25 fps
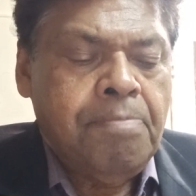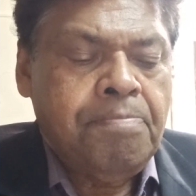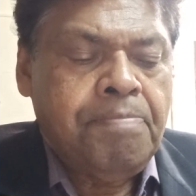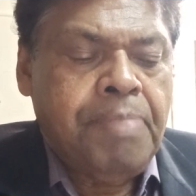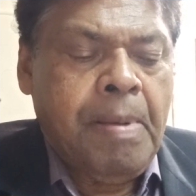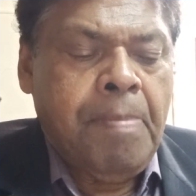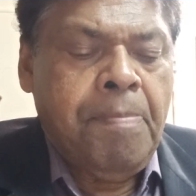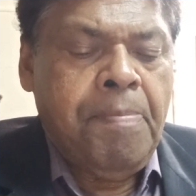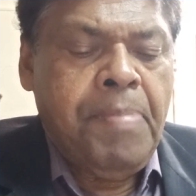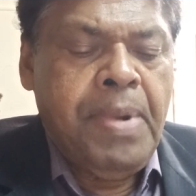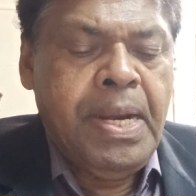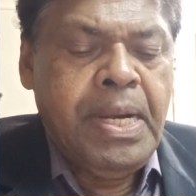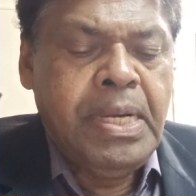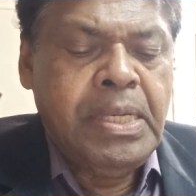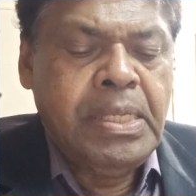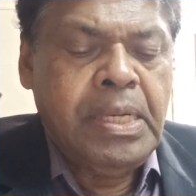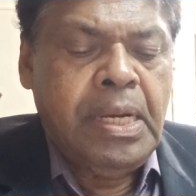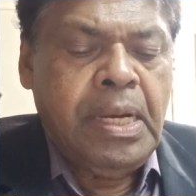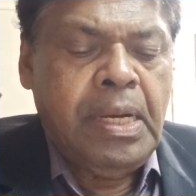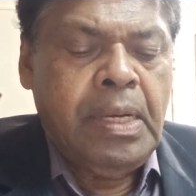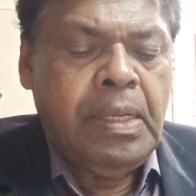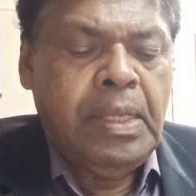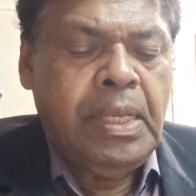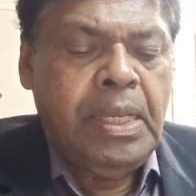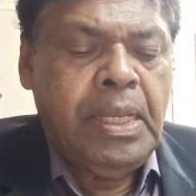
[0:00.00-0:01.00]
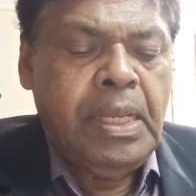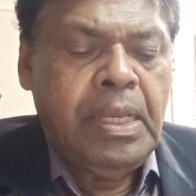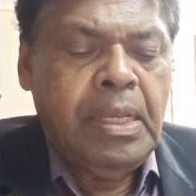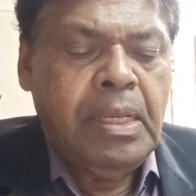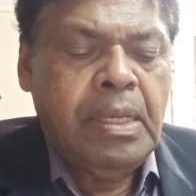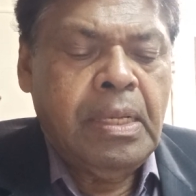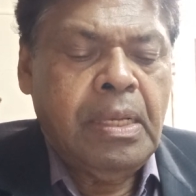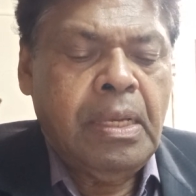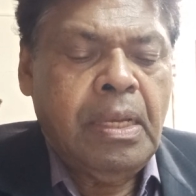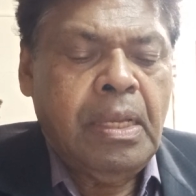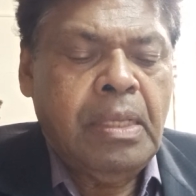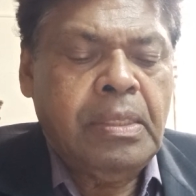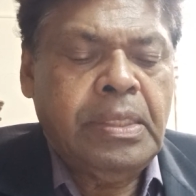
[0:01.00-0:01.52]
published in the
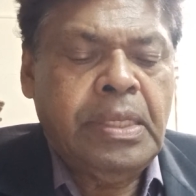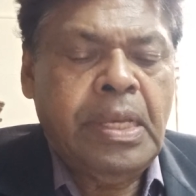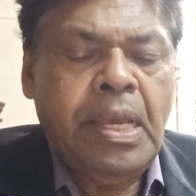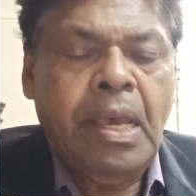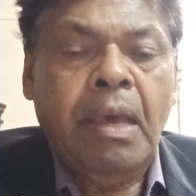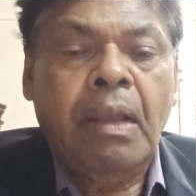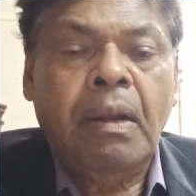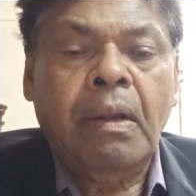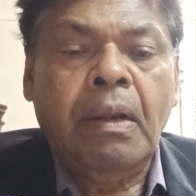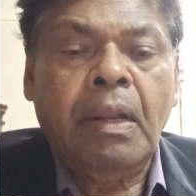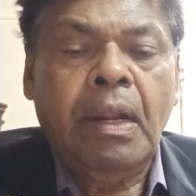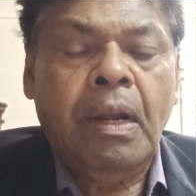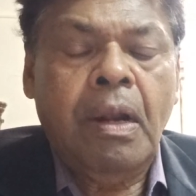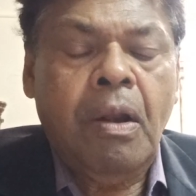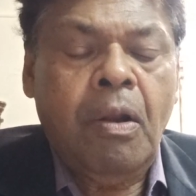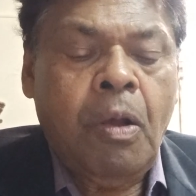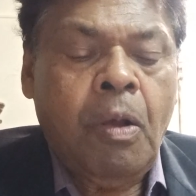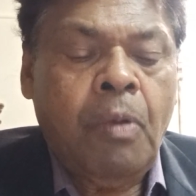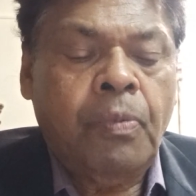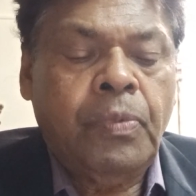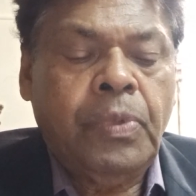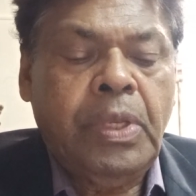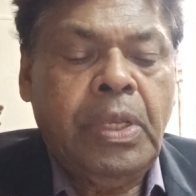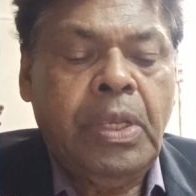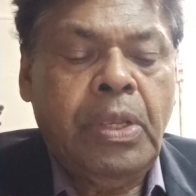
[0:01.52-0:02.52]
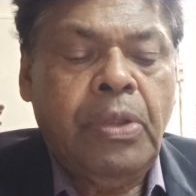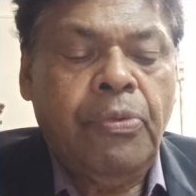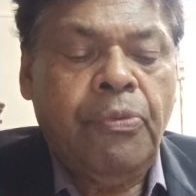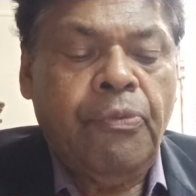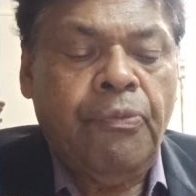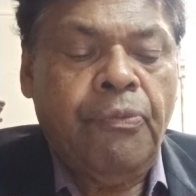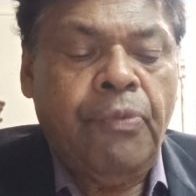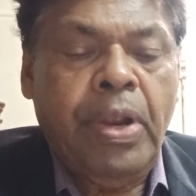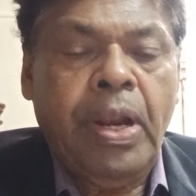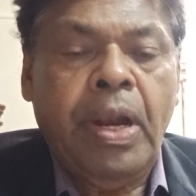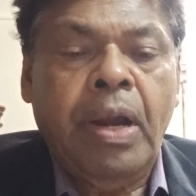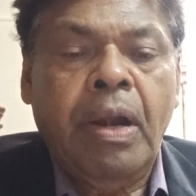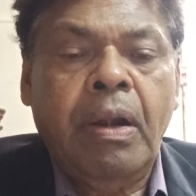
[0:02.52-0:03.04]
Journal of the
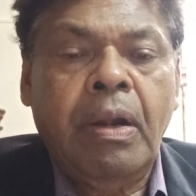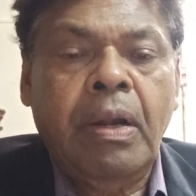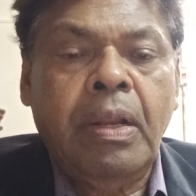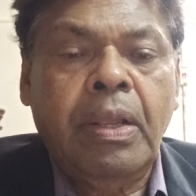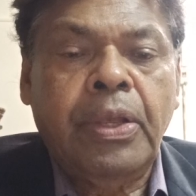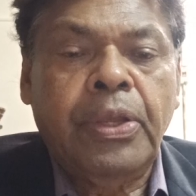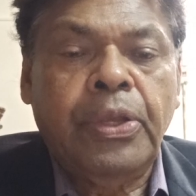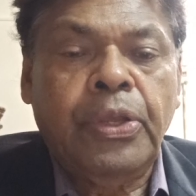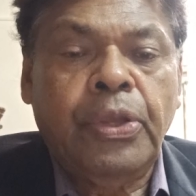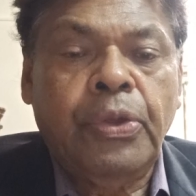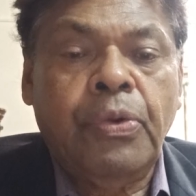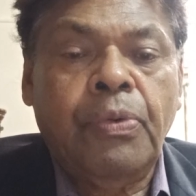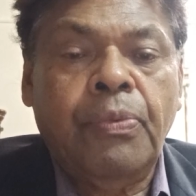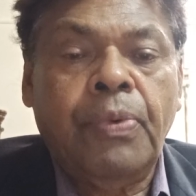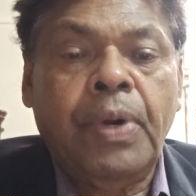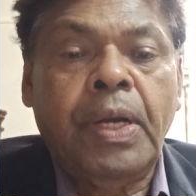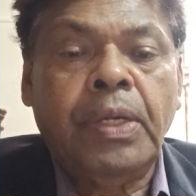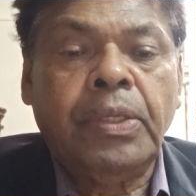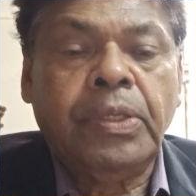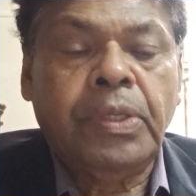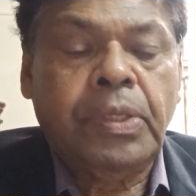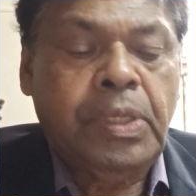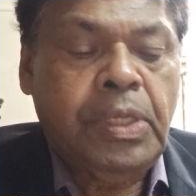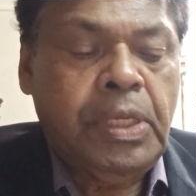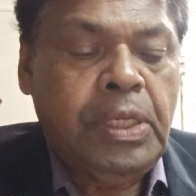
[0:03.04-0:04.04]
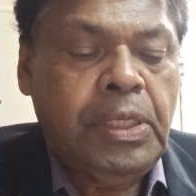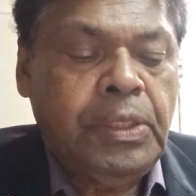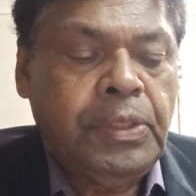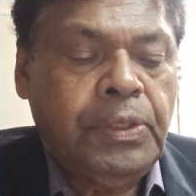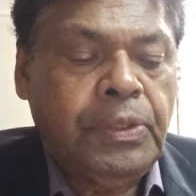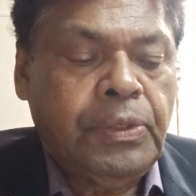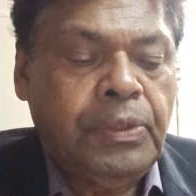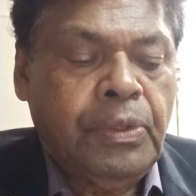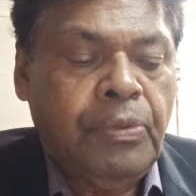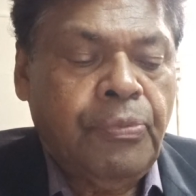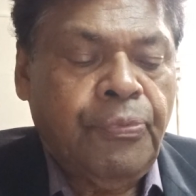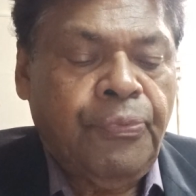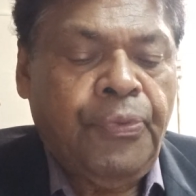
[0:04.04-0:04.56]
World
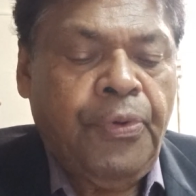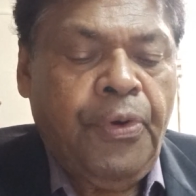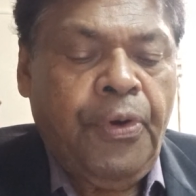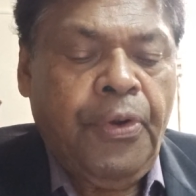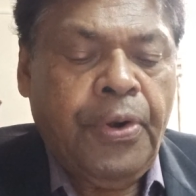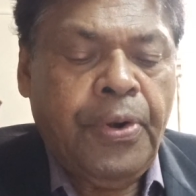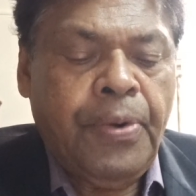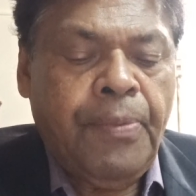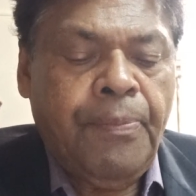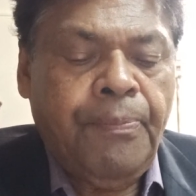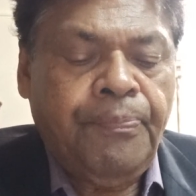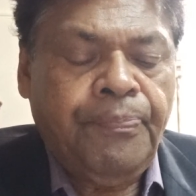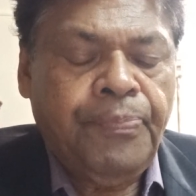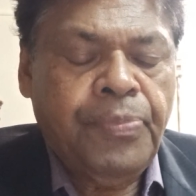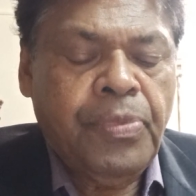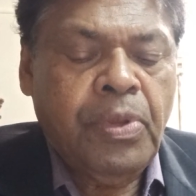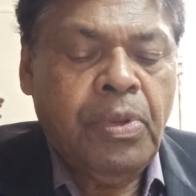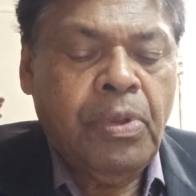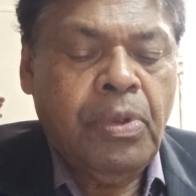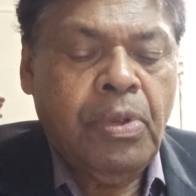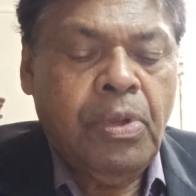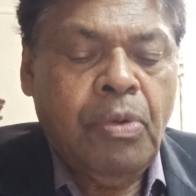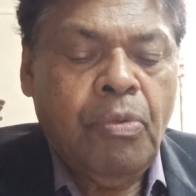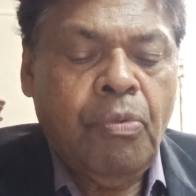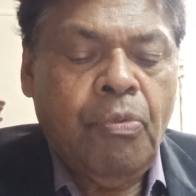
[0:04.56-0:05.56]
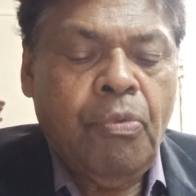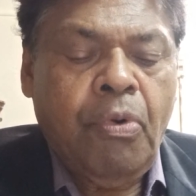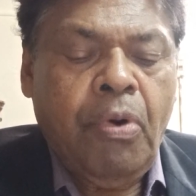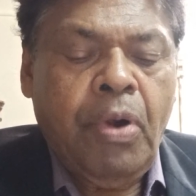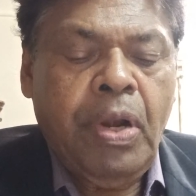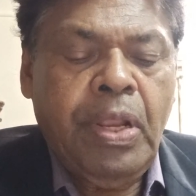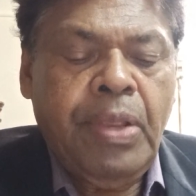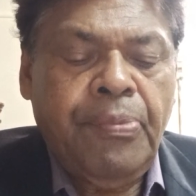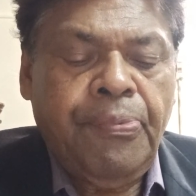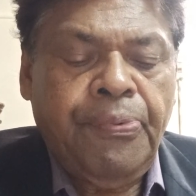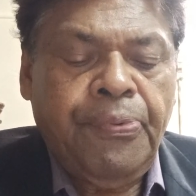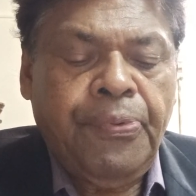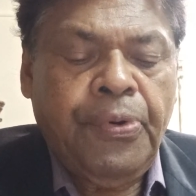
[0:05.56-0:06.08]
Universities Forum,
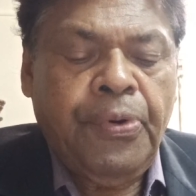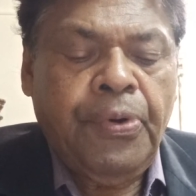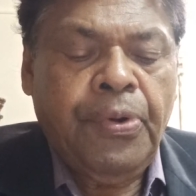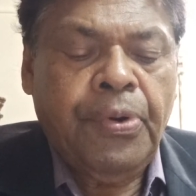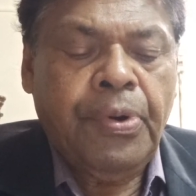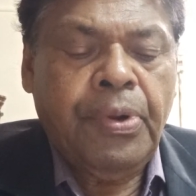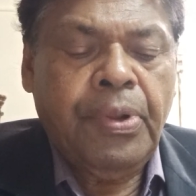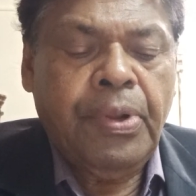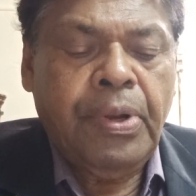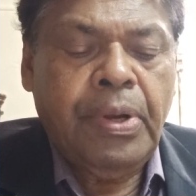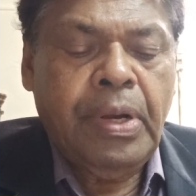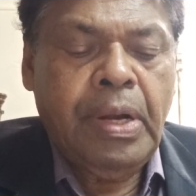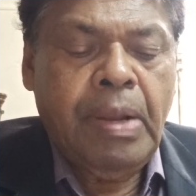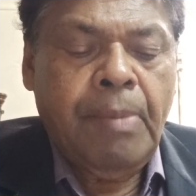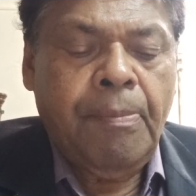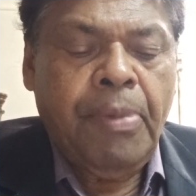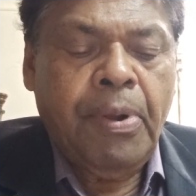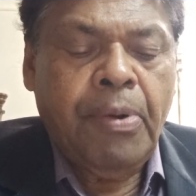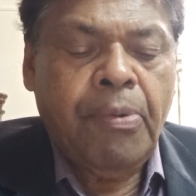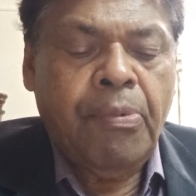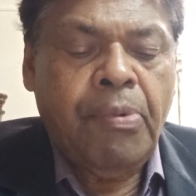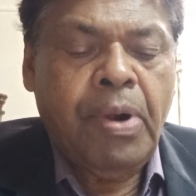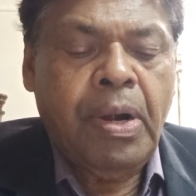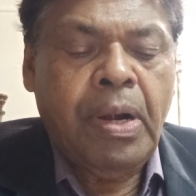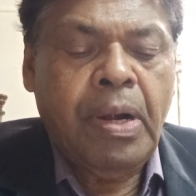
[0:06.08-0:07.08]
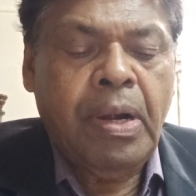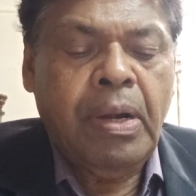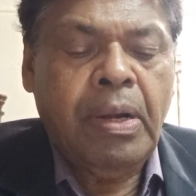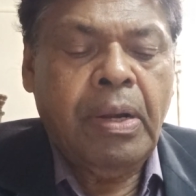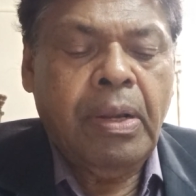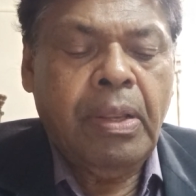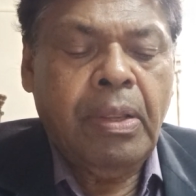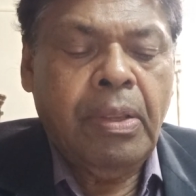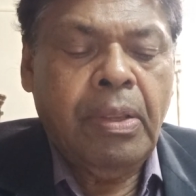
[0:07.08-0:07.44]
Volume 4, Number 1,